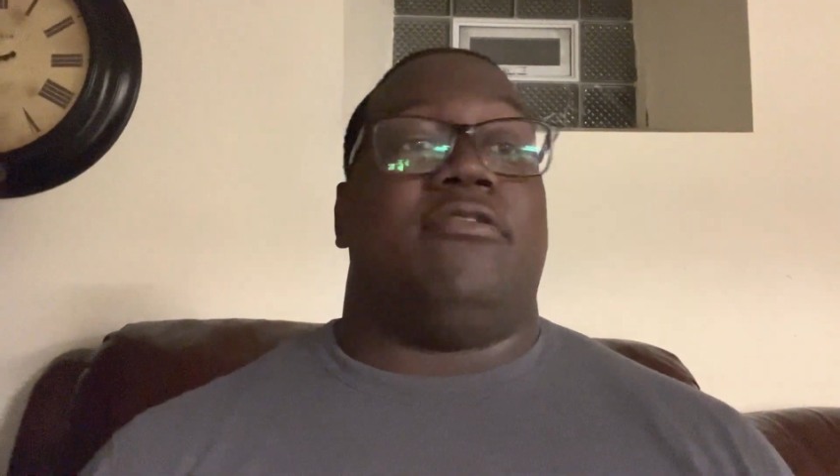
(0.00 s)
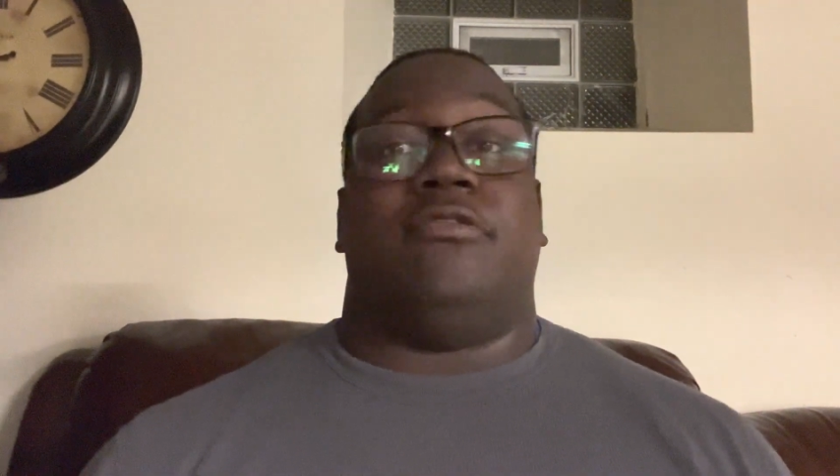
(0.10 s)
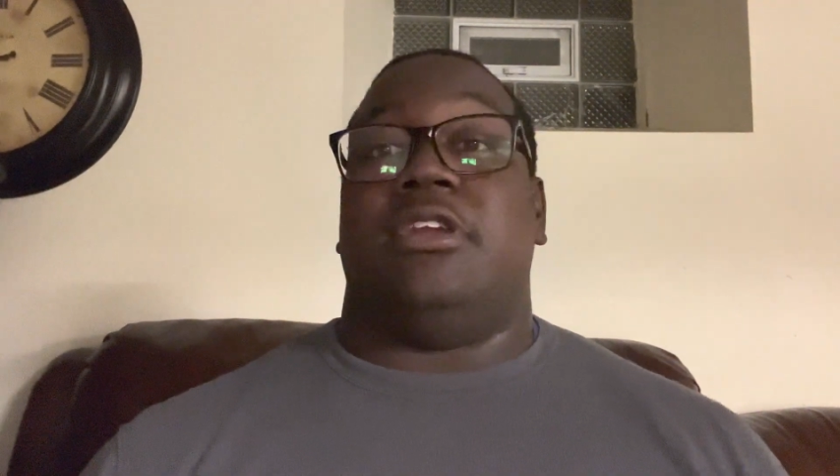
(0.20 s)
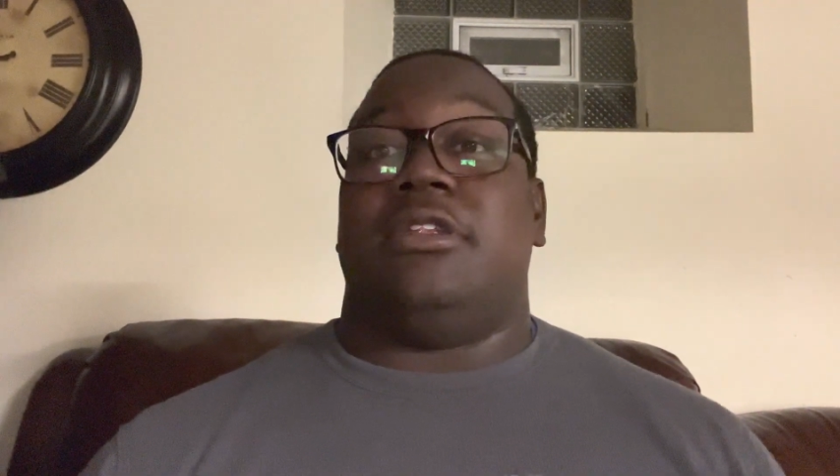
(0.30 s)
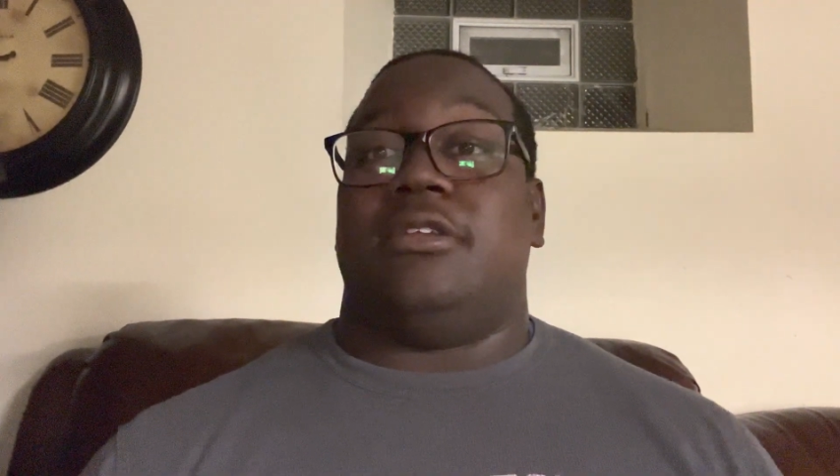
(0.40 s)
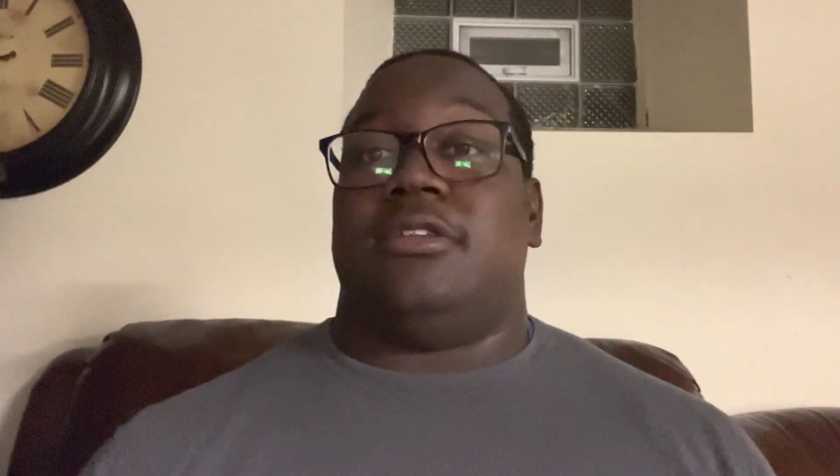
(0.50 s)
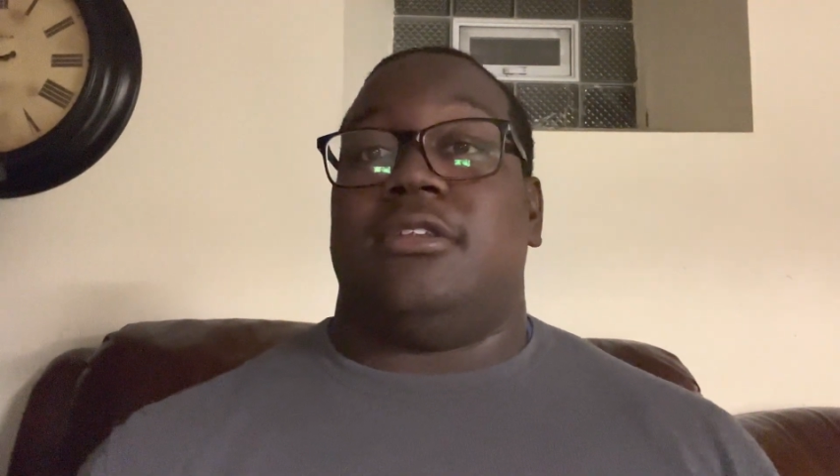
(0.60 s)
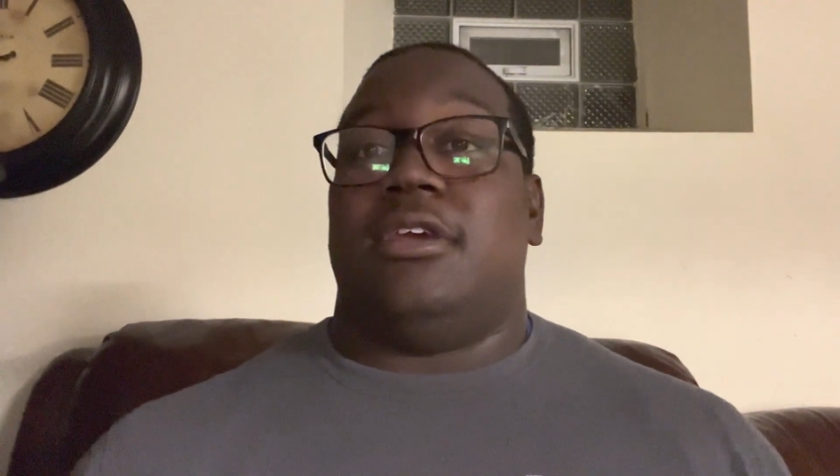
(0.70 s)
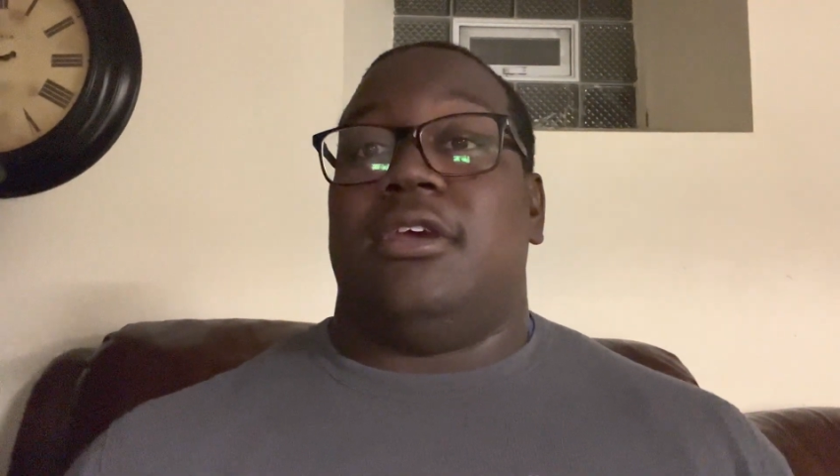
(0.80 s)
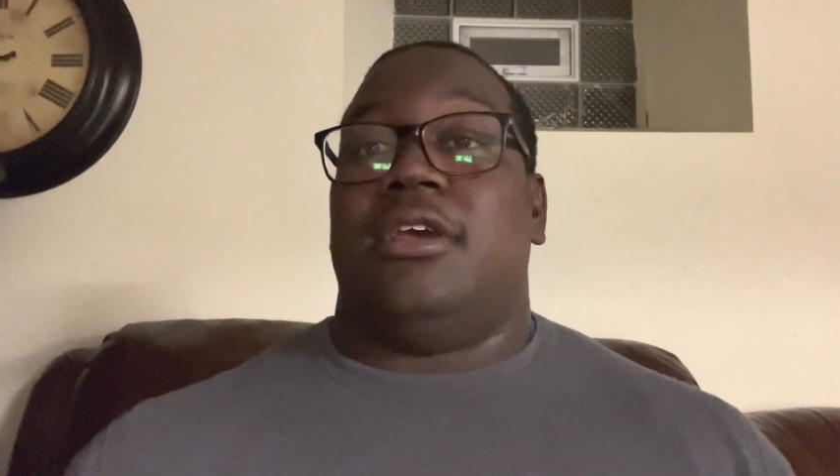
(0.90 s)
reached
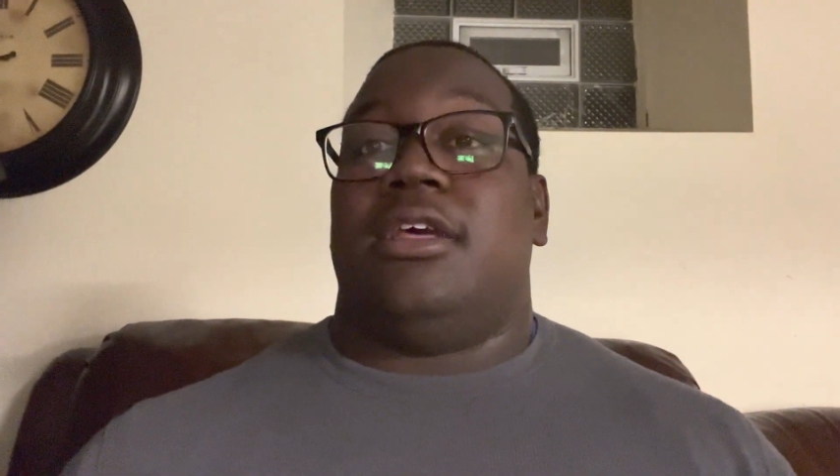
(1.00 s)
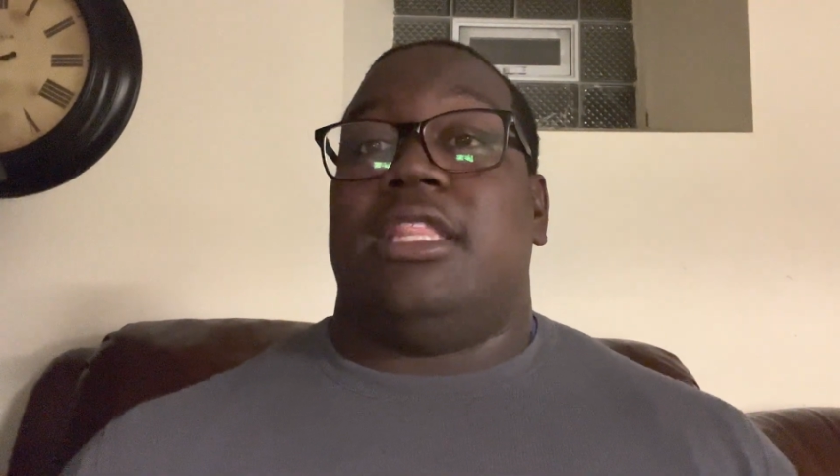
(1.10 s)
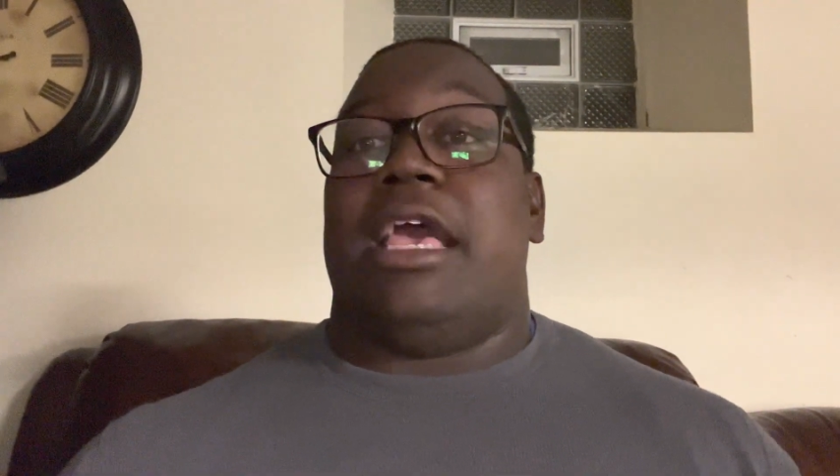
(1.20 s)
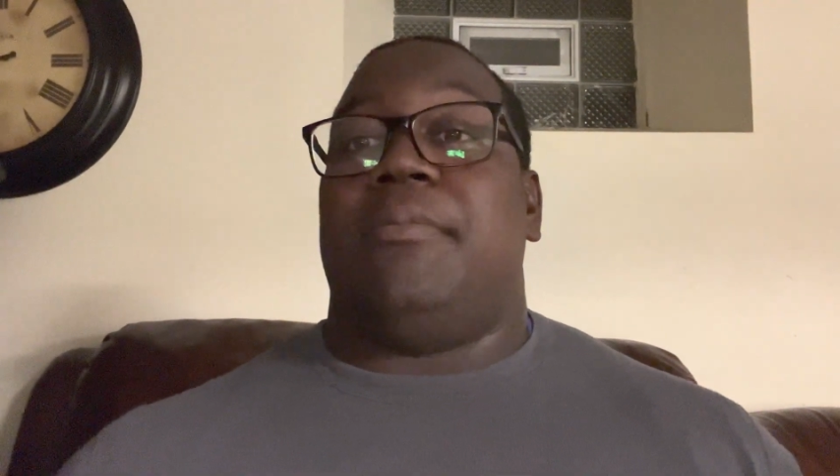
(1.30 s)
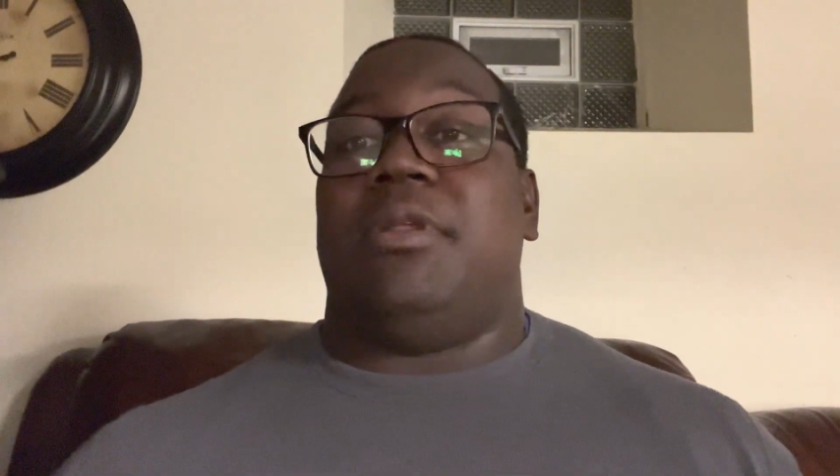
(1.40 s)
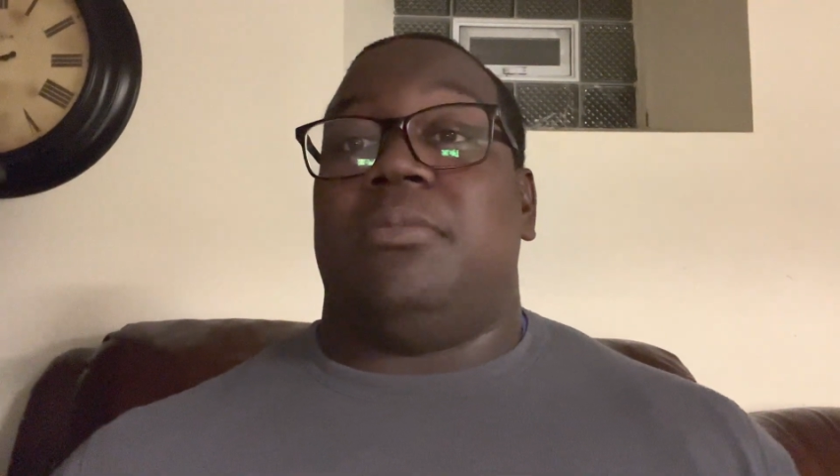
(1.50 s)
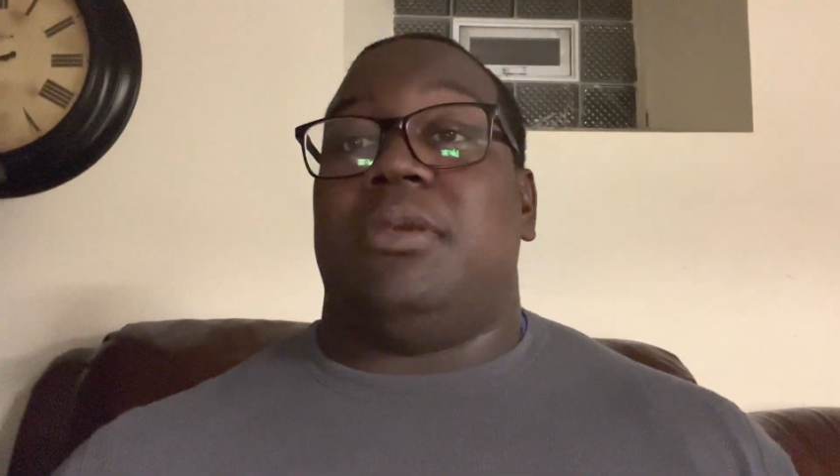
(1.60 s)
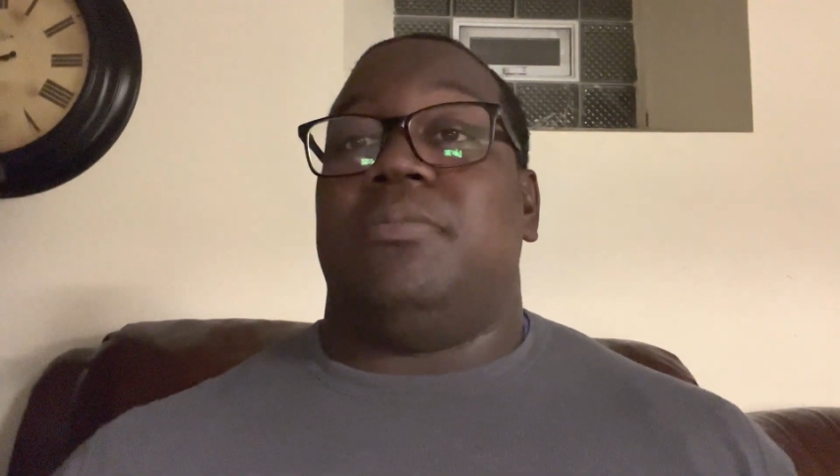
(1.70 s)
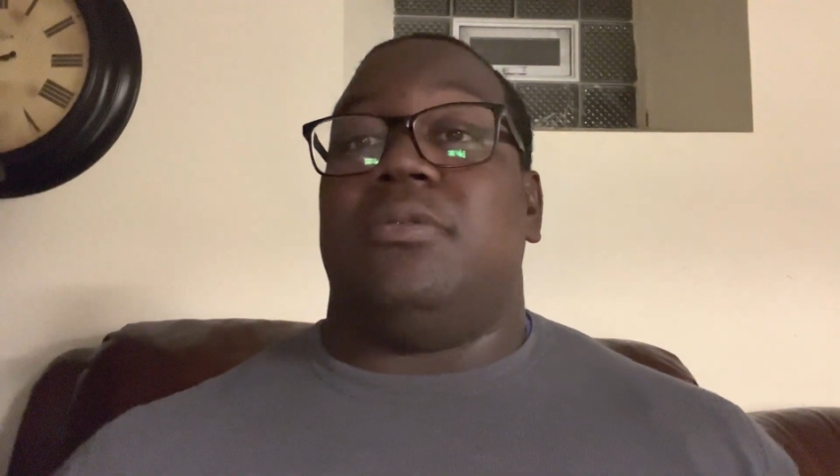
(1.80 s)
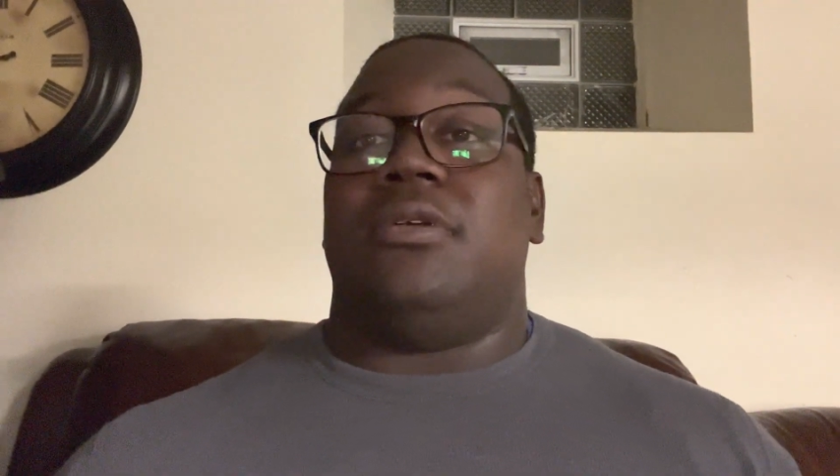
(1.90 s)
that many
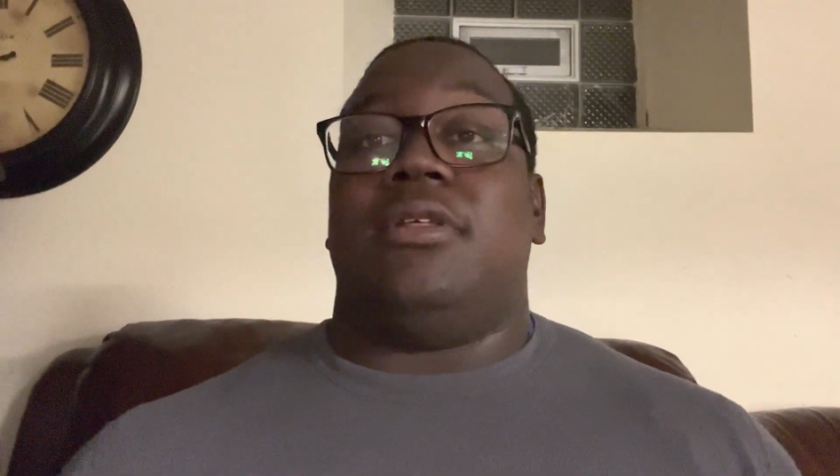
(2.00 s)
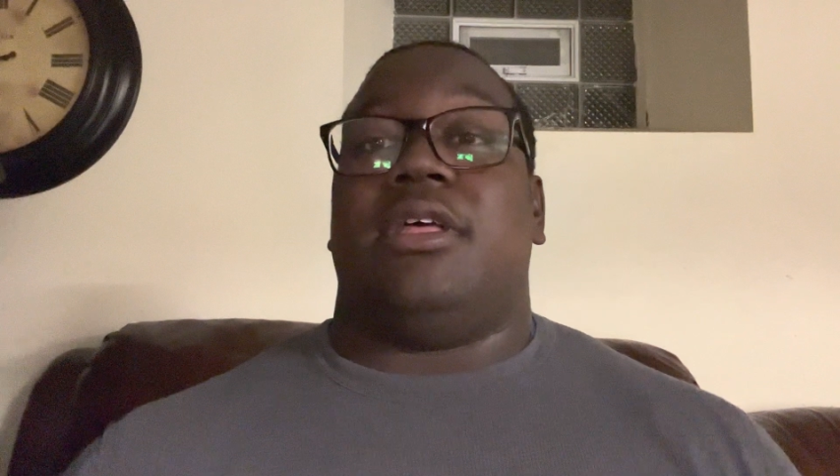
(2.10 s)
people.